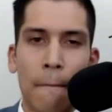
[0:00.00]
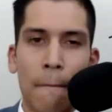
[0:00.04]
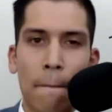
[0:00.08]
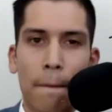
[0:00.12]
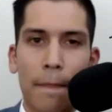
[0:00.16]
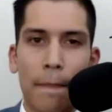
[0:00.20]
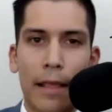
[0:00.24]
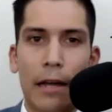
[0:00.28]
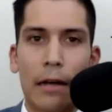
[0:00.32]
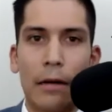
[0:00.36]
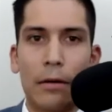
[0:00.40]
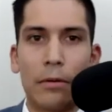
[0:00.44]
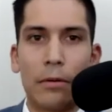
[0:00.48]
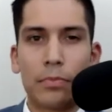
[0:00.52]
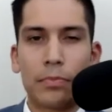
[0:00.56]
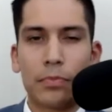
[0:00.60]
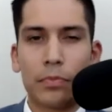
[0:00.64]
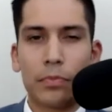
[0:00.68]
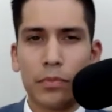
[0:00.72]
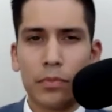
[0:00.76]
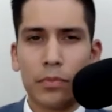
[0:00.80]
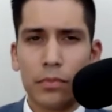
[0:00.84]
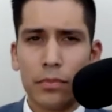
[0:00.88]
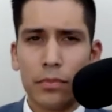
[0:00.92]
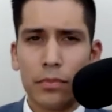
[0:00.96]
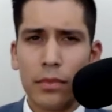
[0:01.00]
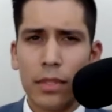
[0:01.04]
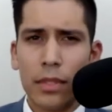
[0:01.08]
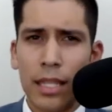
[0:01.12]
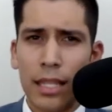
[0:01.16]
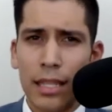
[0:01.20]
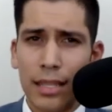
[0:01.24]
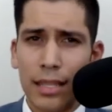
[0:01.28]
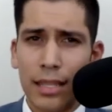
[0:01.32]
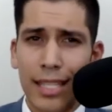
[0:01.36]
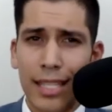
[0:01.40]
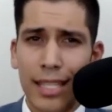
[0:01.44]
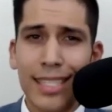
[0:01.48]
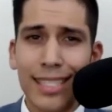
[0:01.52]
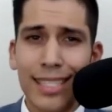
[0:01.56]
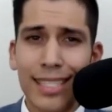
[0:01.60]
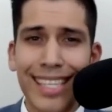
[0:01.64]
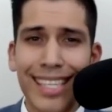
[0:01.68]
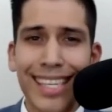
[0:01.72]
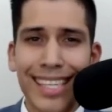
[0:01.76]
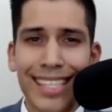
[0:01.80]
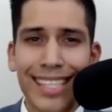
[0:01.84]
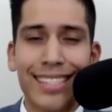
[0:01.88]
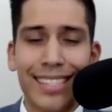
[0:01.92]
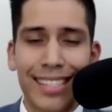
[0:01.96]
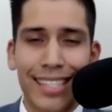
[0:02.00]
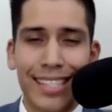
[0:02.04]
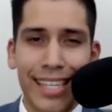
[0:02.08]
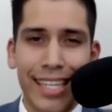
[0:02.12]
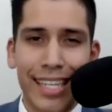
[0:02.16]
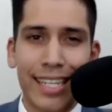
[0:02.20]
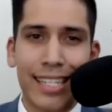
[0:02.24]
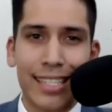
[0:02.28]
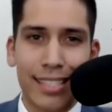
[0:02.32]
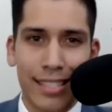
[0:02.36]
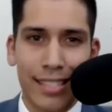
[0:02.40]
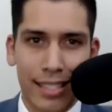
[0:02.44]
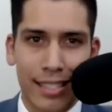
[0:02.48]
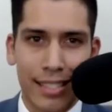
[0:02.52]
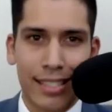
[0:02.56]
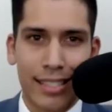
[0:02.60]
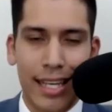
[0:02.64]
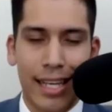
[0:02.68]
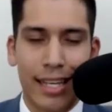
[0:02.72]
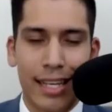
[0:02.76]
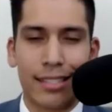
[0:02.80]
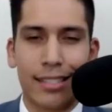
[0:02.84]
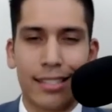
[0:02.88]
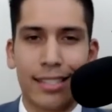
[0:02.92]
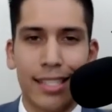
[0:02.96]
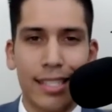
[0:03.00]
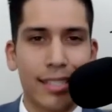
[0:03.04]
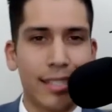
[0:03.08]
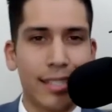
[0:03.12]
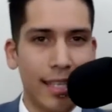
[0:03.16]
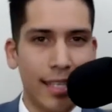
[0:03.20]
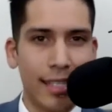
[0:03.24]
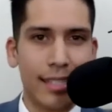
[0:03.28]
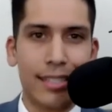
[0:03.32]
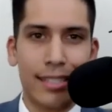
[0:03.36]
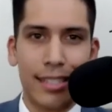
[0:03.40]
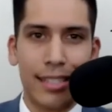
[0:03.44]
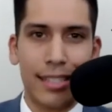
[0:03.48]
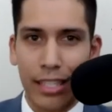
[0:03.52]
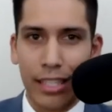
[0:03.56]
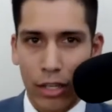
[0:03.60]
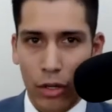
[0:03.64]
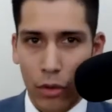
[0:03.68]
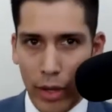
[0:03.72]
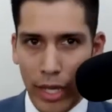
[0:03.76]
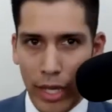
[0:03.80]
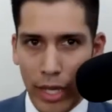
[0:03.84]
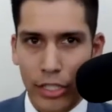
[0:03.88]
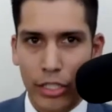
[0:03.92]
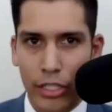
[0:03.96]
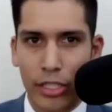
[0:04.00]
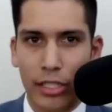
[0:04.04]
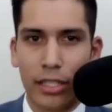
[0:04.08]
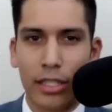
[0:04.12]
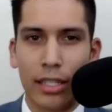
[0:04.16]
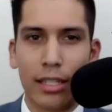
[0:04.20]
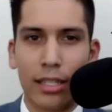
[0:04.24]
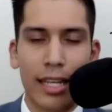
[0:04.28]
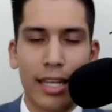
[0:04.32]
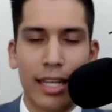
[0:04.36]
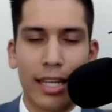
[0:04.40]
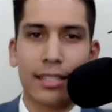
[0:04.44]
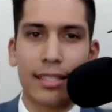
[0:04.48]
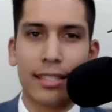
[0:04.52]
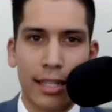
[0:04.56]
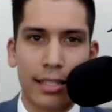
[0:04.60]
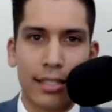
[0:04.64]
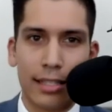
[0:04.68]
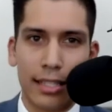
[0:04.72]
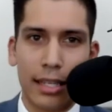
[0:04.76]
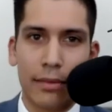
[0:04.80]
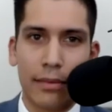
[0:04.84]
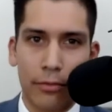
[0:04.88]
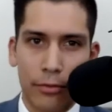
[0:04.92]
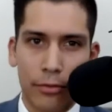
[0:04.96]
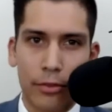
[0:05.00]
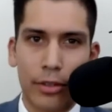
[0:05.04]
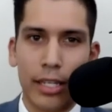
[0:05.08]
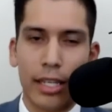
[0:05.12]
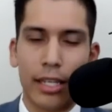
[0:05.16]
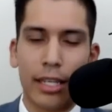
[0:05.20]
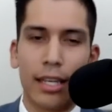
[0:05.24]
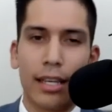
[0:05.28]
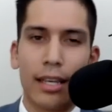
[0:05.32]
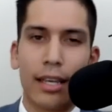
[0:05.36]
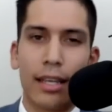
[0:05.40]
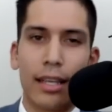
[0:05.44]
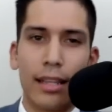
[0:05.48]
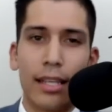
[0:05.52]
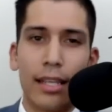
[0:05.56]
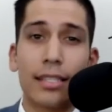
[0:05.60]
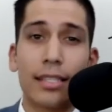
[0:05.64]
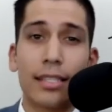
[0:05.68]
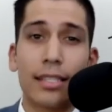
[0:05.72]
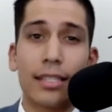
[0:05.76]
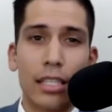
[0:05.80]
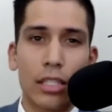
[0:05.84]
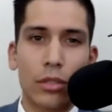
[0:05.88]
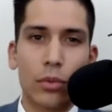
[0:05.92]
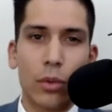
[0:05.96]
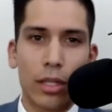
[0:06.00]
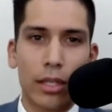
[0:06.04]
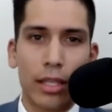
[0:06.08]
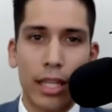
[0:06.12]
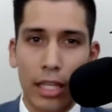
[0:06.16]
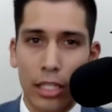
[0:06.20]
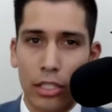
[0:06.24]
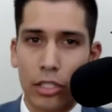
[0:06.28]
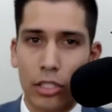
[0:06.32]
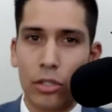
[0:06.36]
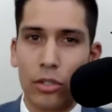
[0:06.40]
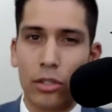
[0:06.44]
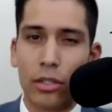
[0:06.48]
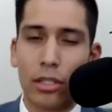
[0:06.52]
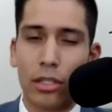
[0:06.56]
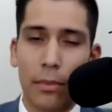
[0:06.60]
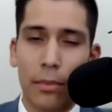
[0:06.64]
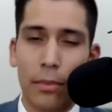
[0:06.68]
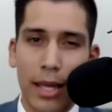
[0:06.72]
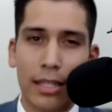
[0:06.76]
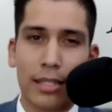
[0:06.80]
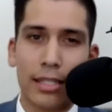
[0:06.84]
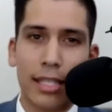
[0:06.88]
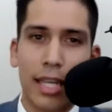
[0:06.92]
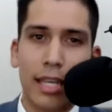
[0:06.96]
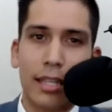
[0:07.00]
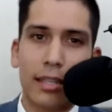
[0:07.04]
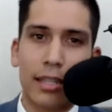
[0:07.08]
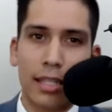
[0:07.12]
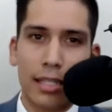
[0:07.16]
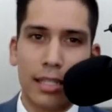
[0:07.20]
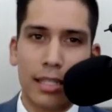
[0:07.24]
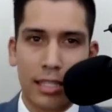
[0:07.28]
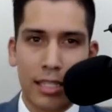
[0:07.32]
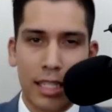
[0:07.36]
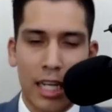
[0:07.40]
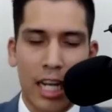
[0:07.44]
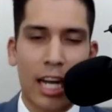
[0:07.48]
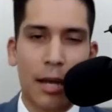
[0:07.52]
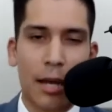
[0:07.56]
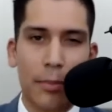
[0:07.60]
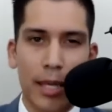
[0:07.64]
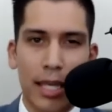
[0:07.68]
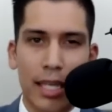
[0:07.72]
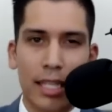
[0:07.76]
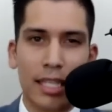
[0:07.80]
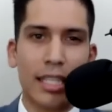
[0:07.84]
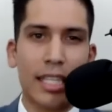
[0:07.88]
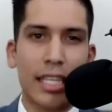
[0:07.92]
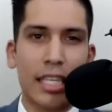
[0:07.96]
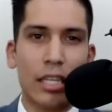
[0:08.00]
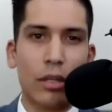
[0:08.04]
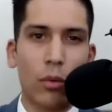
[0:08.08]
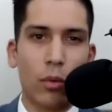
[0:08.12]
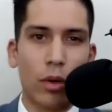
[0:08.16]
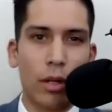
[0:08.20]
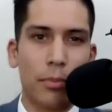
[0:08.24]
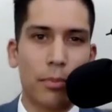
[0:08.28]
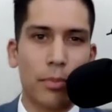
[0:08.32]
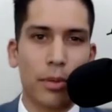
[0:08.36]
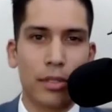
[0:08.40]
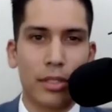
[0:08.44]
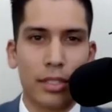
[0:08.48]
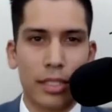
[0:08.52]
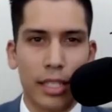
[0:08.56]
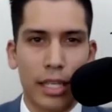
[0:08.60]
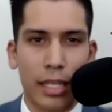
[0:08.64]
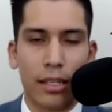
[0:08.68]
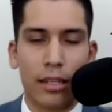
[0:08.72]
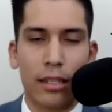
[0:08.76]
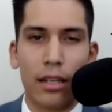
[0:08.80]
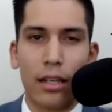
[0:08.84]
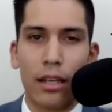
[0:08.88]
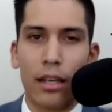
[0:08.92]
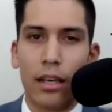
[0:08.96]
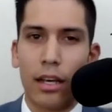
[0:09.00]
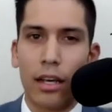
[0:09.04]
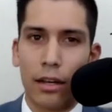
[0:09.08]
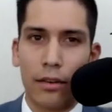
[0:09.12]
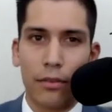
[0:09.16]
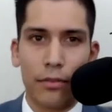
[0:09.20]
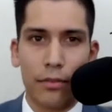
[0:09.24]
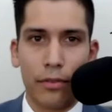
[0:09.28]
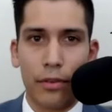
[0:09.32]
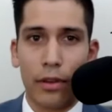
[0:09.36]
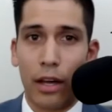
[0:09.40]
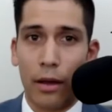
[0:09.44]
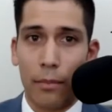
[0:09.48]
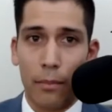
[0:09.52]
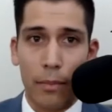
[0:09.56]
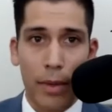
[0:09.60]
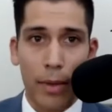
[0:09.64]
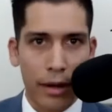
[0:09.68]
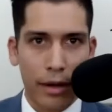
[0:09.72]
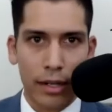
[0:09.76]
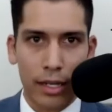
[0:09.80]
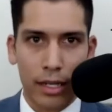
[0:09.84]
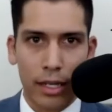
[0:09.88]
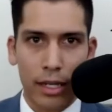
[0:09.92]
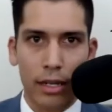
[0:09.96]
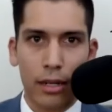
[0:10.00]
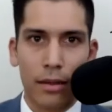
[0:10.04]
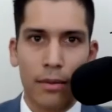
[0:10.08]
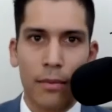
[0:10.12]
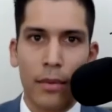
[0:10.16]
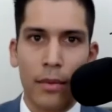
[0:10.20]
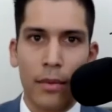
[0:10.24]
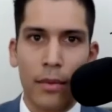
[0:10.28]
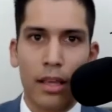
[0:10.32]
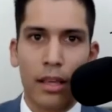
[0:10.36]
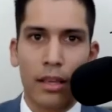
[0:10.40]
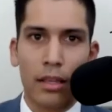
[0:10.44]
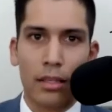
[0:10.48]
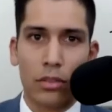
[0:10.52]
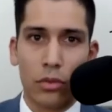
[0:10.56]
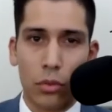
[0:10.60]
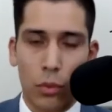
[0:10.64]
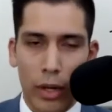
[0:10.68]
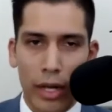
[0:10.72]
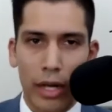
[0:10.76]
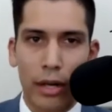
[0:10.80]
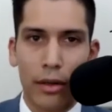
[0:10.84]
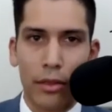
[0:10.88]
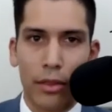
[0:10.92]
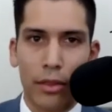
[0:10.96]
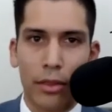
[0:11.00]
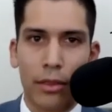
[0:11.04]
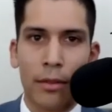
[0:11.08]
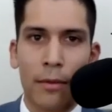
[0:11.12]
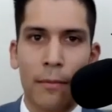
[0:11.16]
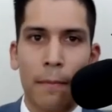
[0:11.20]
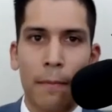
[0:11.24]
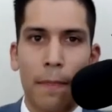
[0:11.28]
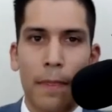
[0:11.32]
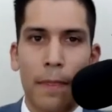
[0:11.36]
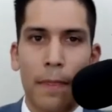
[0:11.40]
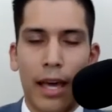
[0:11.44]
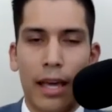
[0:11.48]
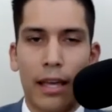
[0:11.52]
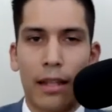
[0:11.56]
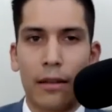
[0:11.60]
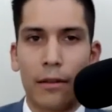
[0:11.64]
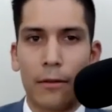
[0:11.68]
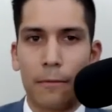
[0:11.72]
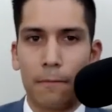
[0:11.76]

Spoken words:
Now, this is the key to success. This is the equation that sets them free. This is what they do to maintain this top elite 1% of America's wealth. And